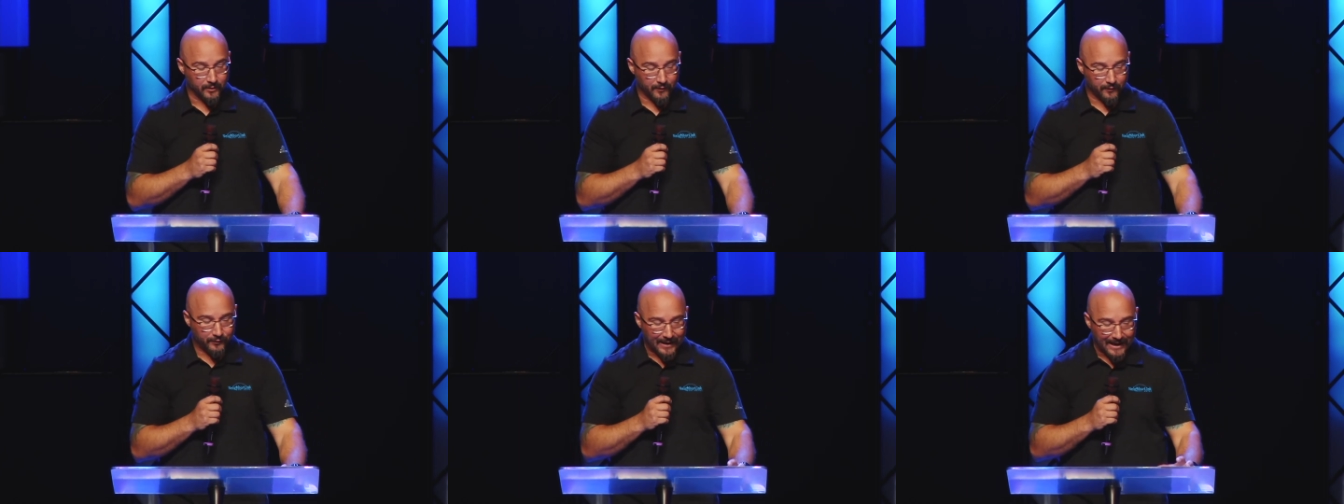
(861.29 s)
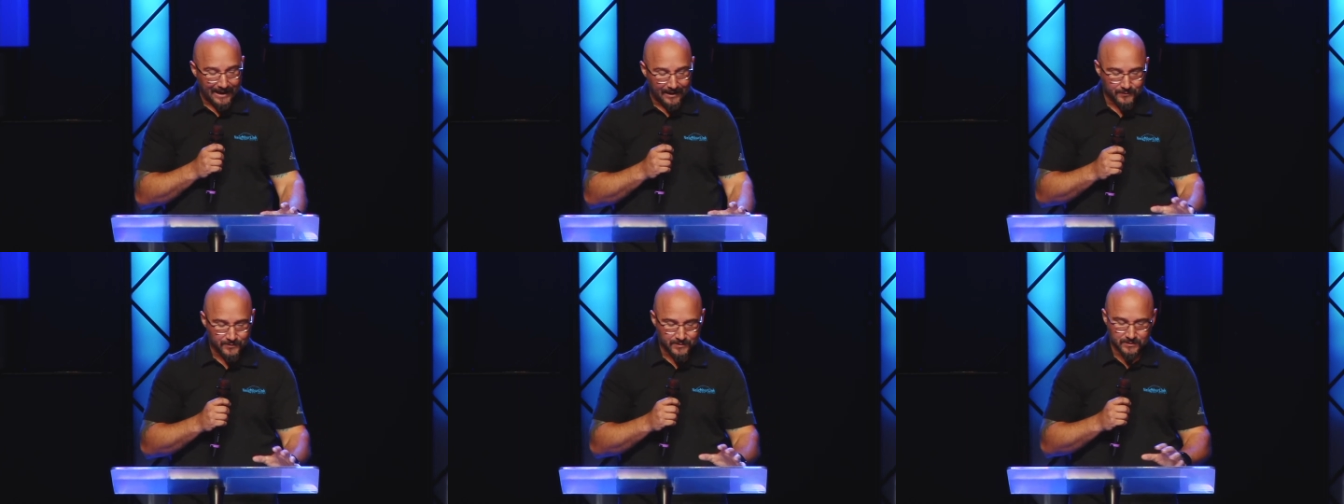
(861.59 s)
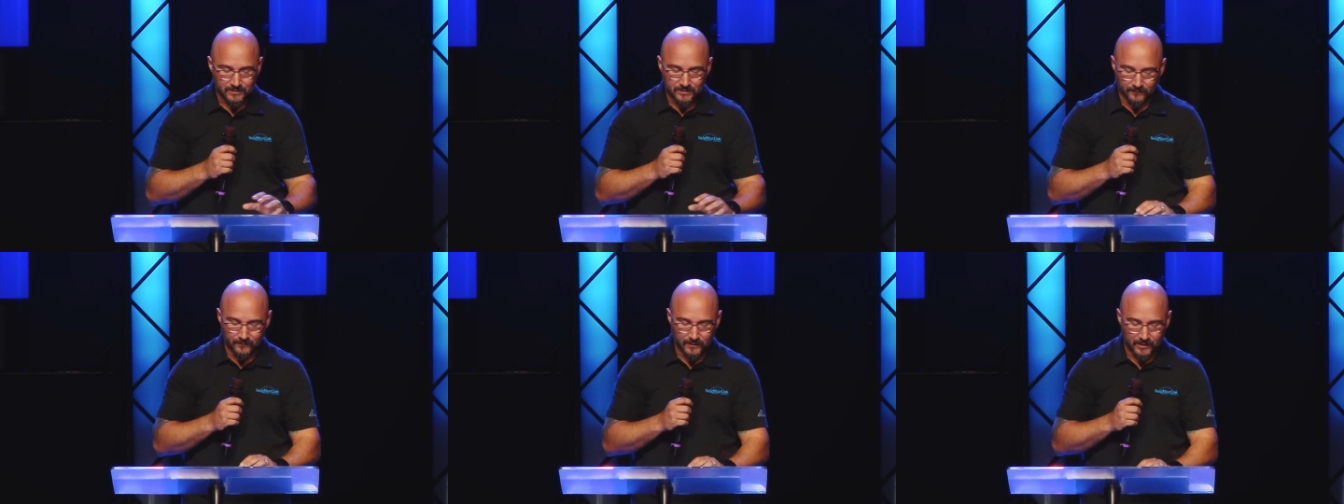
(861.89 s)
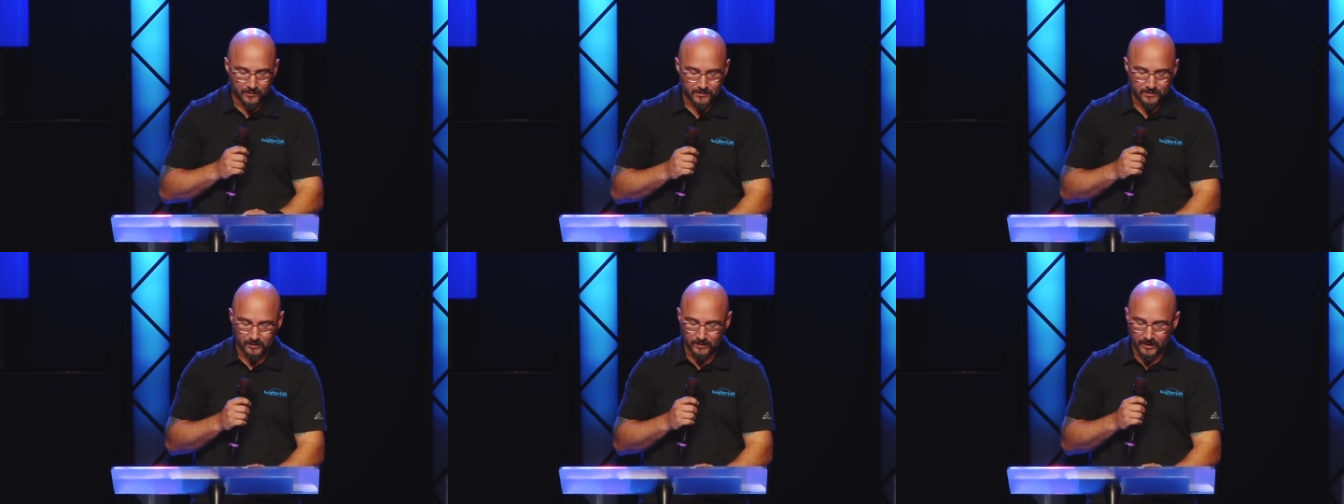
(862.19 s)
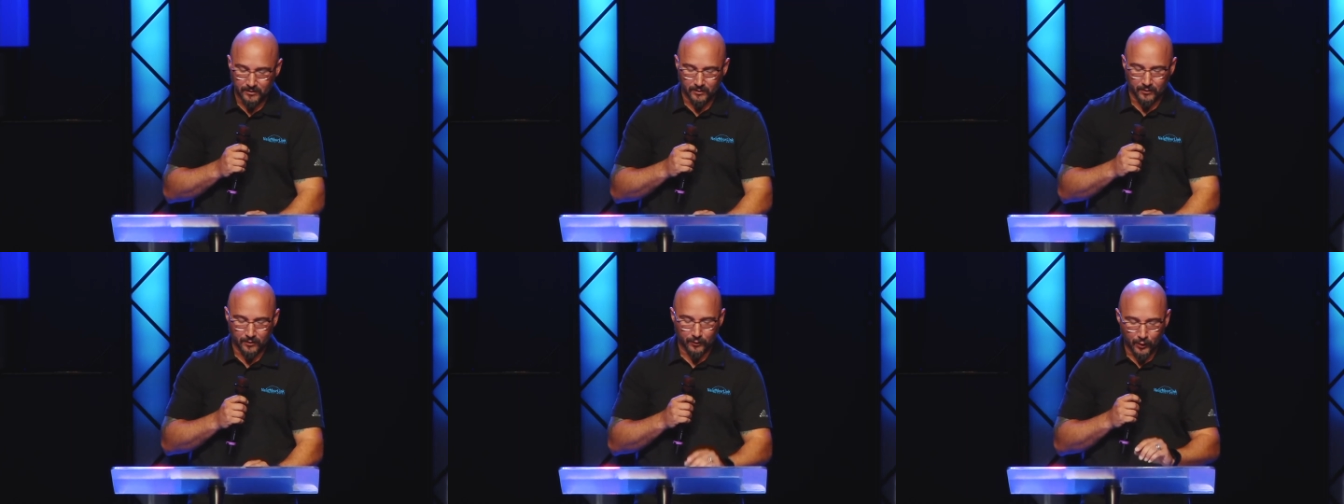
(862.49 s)
Thousands of years
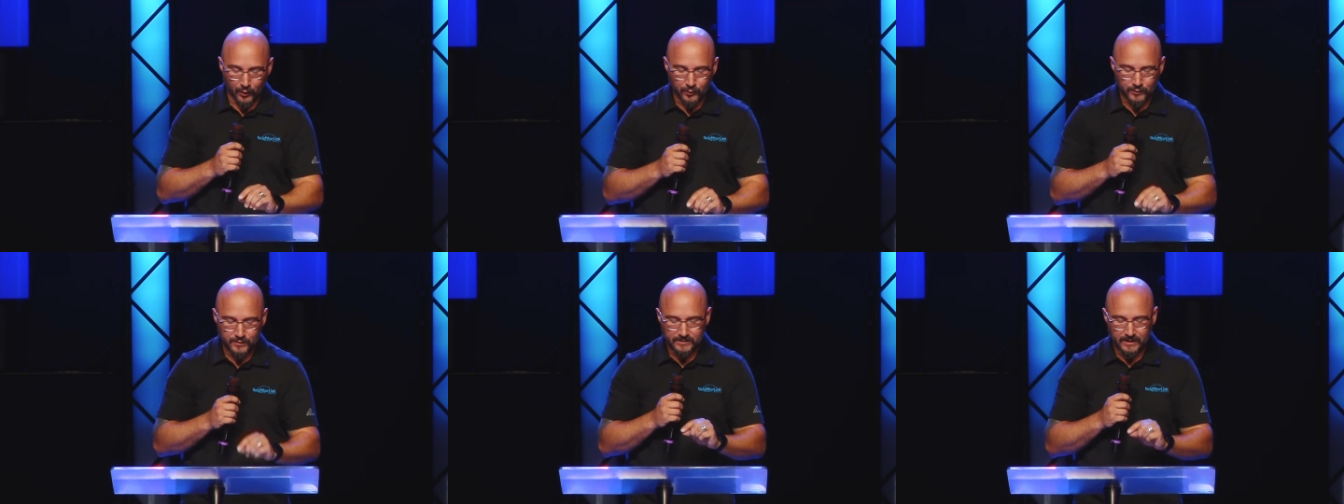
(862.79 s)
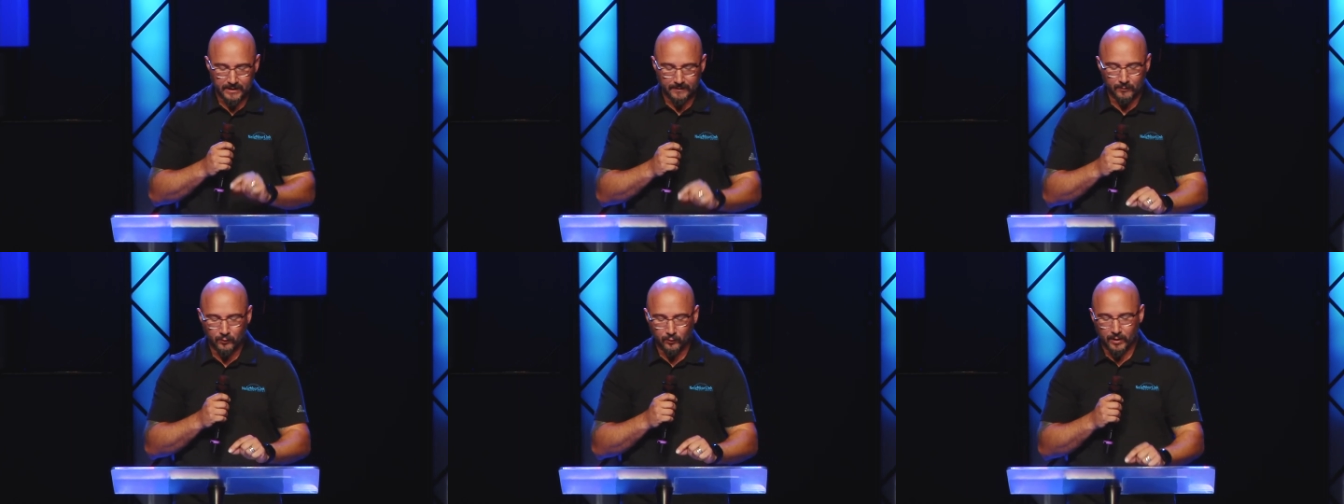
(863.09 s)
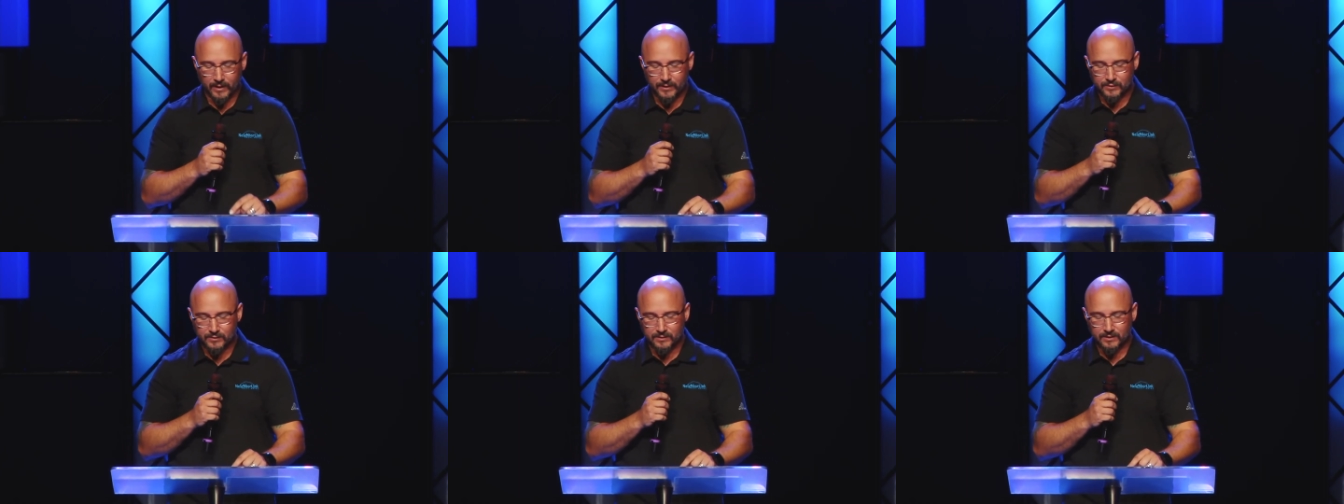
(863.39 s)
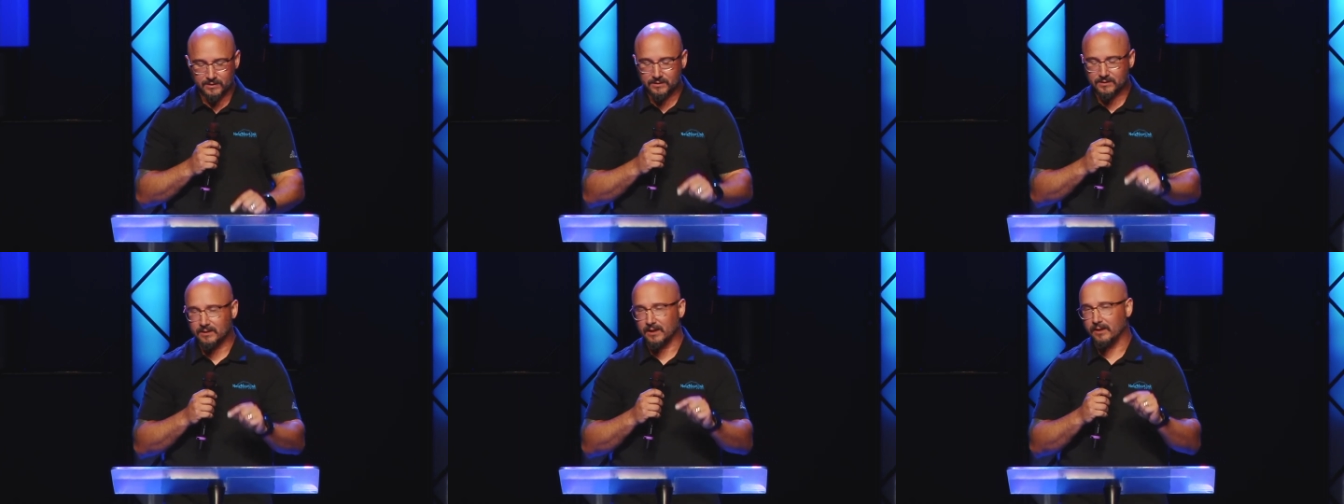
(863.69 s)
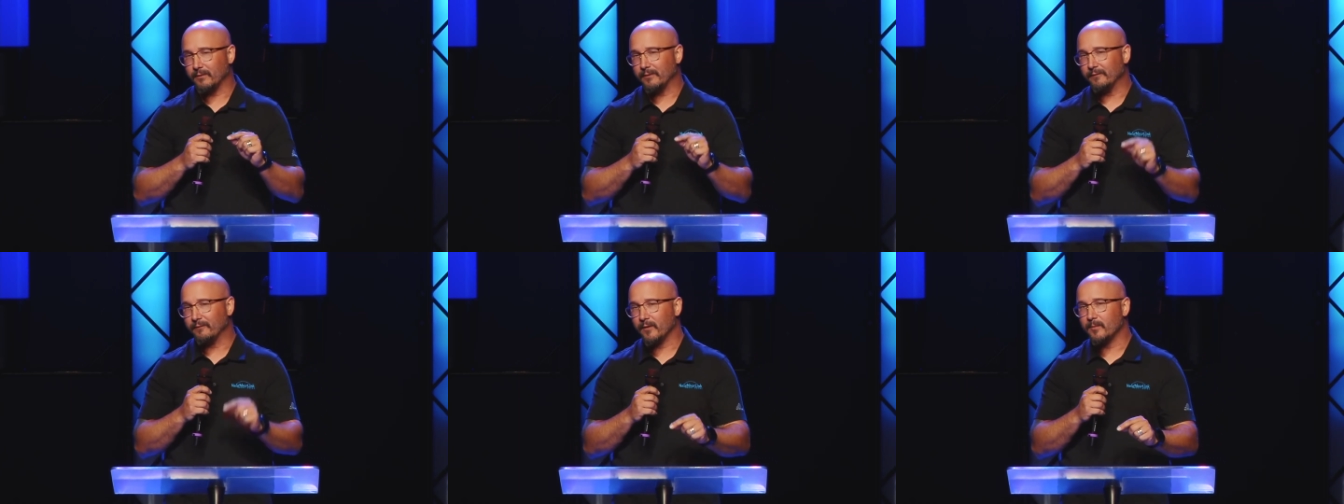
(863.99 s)
later, those same questions and
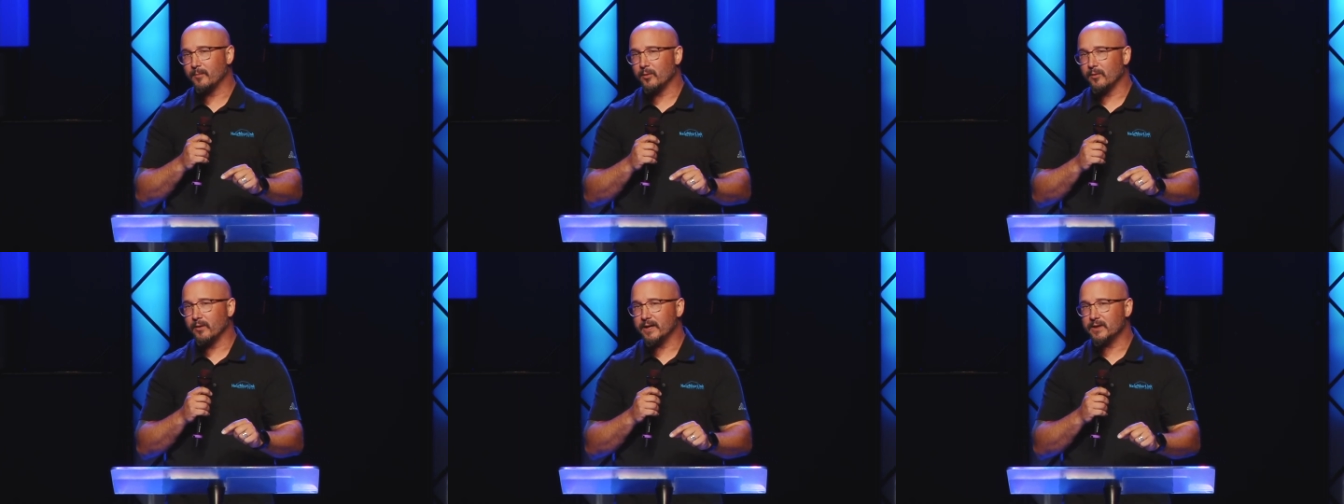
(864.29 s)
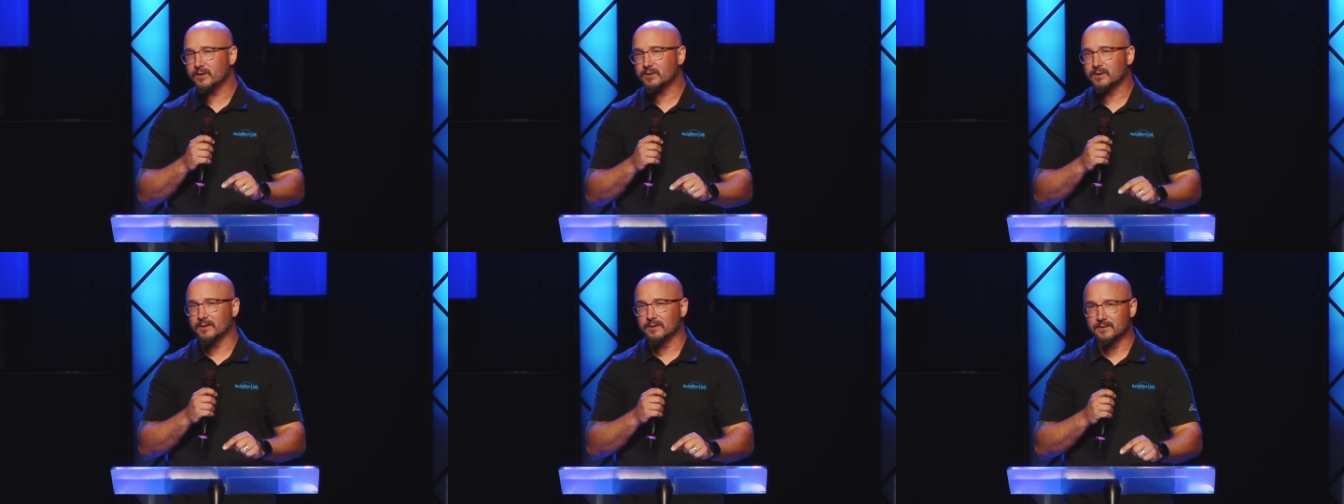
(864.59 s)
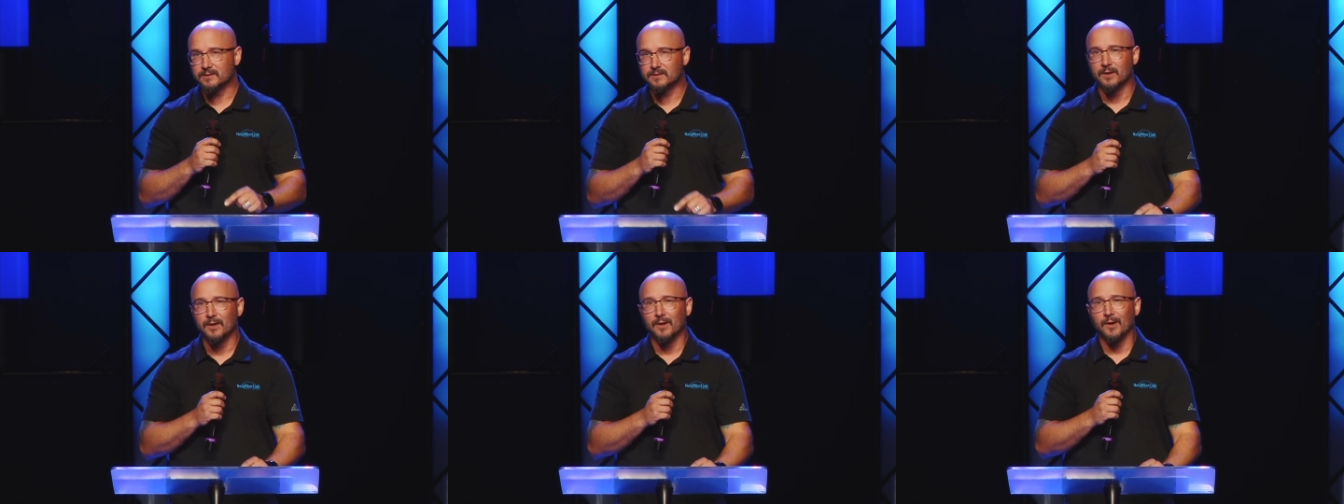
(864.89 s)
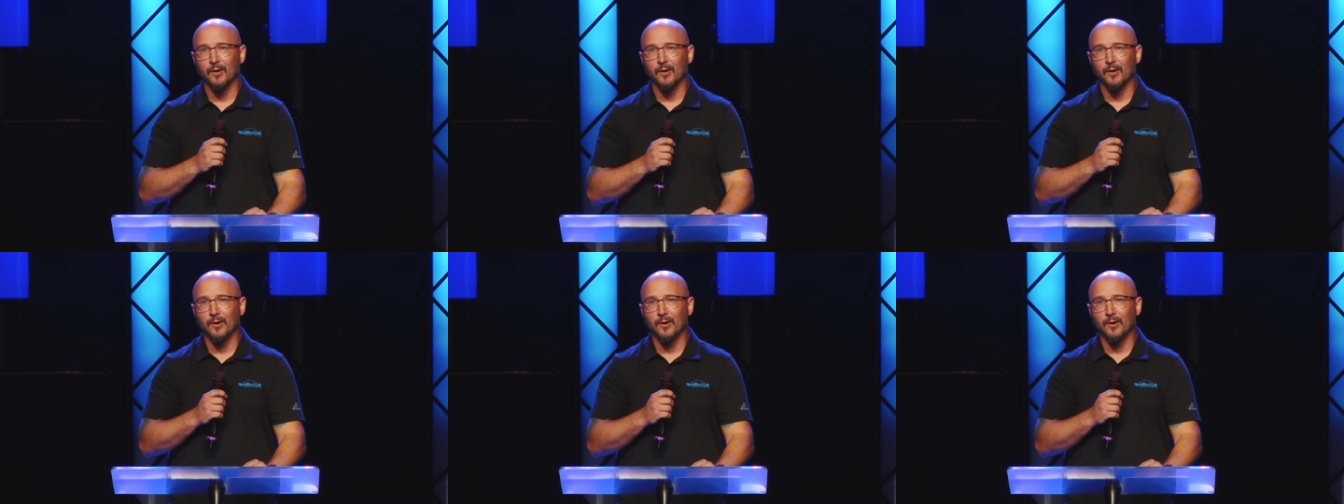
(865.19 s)
reverberations